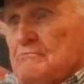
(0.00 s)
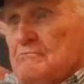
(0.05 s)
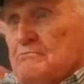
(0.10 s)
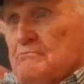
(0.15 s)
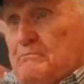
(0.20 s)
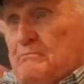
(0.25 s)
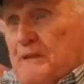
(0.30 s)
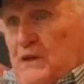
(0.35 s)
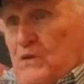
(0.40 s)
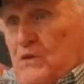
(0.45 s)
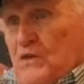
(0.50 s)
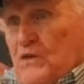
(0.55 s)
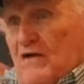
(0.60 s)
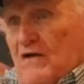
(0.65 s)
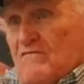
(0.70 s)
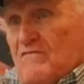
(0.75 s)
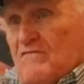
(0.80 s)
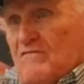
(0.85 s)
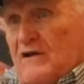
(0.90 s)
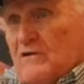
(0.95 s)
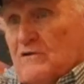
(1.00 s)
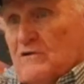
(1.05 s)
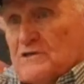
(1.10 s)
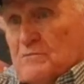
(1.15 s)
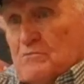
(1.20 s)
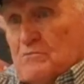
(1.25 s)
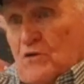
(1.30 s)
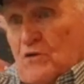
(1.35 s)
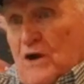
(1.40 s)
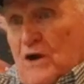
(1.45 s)
be with our veterans.
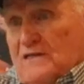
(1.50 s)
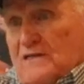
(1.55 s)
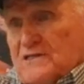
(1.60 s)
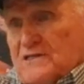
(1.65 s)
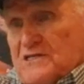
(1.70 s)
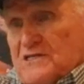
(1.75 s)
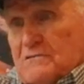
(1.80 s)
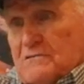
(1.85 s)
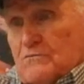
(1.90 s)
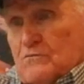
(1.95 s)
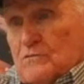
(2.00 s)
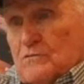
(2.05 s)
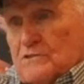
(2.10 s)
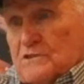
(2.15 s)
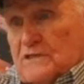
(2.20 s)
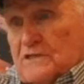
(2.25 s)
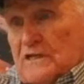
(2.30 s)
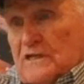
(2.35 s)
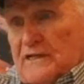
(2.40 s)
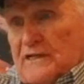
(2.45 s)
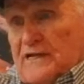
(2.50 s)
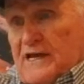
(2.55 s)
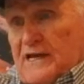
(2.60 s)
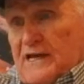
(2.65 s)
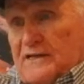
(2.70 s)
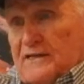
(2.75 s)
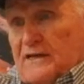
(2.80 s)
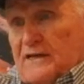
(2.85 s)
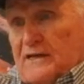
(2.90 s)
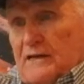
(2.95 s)
And Brian's still in,
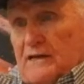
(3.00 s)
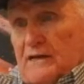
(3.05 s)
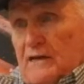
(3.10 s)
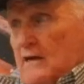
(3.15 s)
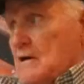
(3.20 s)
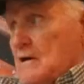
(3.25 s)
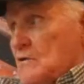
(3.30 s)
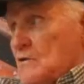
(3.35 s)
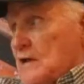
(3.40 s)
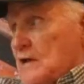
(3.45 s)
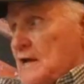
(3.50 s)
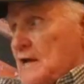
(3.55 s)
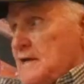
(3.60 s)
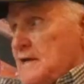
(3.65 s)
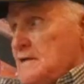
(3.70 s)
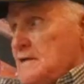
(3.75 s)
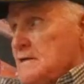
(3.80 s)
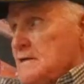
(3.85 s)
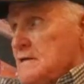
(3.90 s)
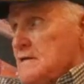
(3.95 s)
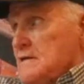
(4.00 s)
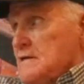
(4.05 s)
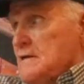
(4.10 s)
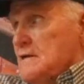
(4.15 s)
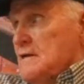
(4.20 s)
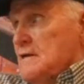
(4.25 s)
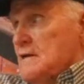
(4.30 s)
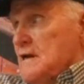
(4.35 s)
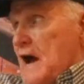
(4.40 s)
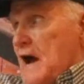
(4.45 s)
okay?
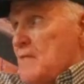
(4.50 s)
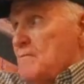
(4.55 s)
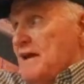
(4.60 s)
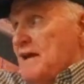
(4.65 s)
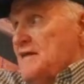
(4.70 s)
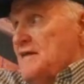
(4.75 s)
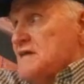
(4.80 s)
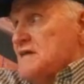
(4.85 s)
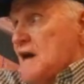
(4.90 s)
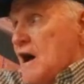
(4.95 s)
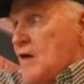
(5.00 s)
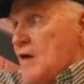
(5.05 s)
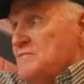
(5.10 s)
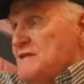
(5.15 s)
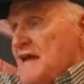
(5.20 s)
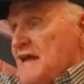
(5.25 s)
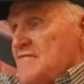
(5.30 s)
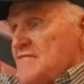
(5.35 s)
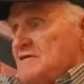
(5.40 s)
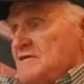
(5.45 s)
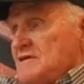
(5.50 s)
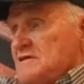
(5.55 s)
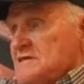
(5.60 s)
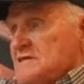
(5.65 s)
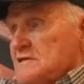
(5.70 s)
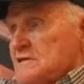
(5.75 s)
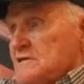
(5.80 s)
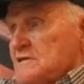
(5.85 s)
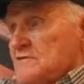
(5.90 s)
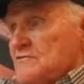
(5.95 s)
I met Tom Davies,
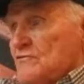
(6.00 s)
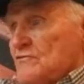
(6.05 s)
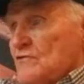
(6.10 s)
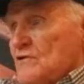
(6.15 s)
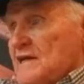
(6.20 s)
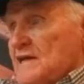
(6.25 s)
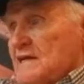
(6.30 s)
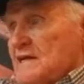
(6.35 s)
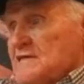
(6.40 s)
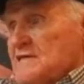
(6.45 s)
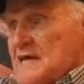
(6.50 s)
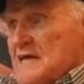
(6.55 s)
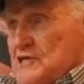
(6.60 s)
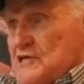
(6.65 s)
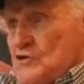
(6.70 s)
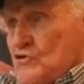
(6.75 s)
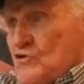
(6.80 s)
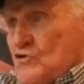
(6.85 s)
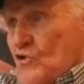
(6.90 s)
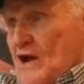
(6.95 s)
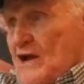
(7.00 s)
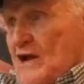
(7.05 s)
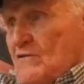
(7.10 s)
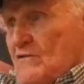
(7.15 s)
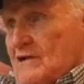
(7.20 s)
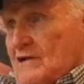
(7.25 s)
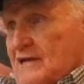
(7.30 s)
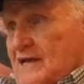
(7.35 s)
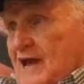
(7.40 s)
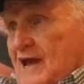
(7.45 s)
a good friend, because I knew
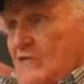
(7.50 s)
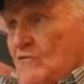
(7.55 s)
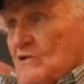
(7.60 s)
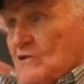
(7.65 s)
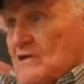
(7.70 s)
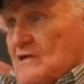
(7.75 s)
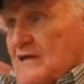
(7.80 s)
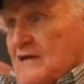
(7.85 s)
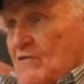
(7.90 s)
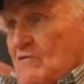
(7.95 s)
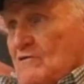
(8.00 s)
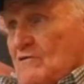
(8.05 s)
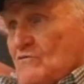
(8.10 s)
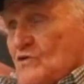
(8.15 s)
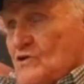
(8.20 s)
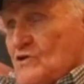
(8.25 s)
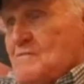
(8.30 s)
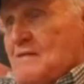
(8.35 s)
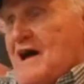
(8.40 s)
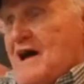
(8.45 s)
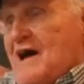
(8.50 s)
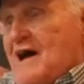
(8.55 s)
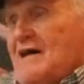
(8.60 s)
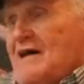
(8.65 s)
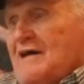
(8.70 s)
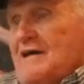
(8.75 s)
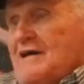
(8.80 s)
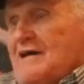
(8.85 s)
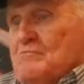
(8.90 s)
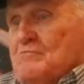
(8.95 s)
Karen, one of my
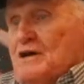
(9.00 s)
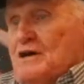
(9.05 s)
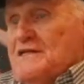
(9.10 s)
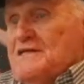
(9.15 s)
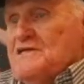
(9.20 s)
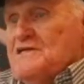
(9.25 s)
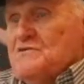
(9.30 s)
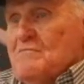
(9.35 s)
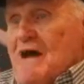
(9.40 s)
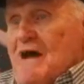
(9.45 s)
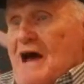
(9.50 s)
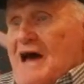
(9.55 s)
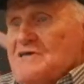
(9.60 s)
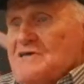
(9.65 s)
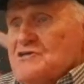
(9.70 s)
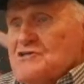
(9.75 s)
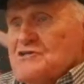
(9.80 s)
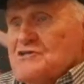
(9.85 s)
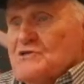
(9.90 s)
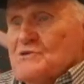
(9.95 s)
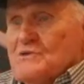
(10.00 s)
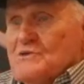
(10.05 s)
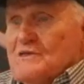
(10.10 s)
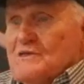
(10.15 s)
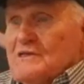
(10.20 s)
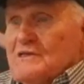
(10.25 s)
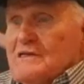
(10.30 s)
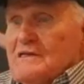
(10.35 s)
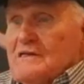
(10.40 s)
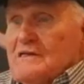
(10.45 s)
buddies from high school.
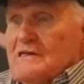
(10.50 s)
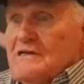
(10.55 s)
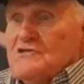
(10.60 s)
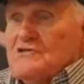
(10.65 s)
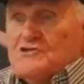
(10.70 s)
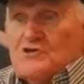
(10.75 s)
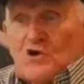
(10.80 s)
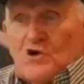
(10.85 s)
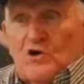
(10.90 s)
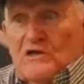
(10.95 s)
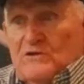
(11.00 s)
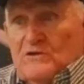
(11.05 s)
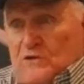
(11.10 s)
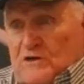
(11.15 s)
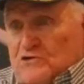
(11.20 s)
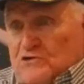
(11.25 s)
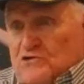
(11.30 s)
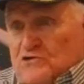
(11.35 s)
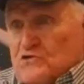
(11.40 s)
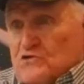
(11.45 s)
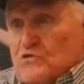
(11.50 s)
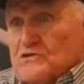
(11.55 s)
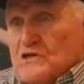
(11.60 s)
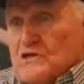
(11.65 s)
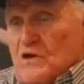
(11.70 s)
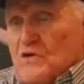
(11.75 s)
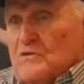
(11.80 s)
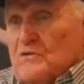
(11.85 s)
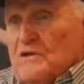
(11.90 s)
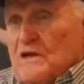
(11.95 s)
Charlie Richards was
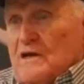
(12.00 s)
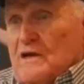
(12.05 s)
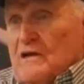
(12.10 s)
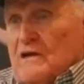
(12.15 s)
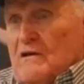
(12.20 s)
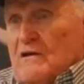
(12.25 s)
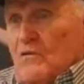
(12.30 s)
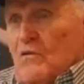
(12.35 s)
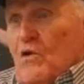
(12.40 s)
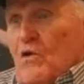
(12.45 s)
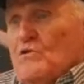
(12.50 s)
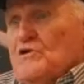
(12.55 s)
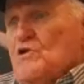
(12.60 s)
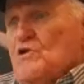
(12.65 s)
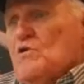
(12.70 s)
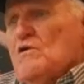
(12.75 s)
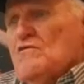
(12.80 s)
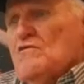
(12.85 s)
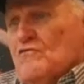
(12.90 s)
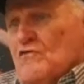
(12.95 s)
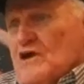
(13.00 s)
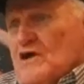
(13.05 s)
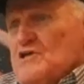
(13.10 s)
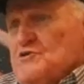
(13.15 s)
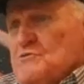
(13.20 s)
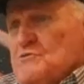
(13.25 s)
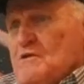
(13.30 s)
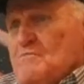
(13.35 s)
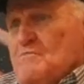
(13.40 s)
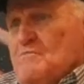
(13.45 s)
on, well, you were a
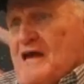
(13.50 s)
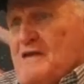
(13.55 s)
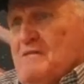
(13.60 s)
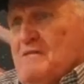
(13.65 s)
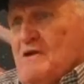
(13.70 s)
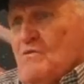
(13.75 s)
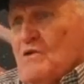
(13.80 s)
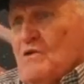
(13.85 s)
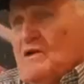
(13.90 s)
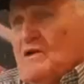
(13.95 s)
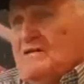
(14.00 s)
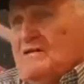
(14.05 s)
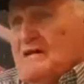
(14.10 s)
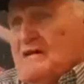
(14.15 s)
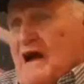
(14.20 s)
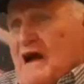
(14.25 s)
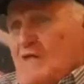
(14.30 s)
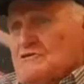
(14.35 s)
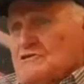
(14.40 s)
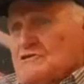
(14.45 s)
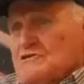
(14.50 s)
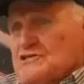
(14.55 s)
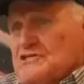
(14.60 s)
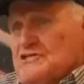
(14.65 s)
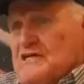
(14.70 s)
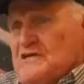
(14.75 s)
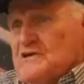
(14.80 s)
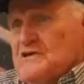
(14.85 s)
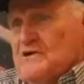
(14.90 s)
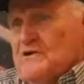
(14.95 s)
freshman maybe when I was a
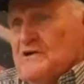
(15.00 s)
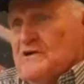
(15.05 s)
senior.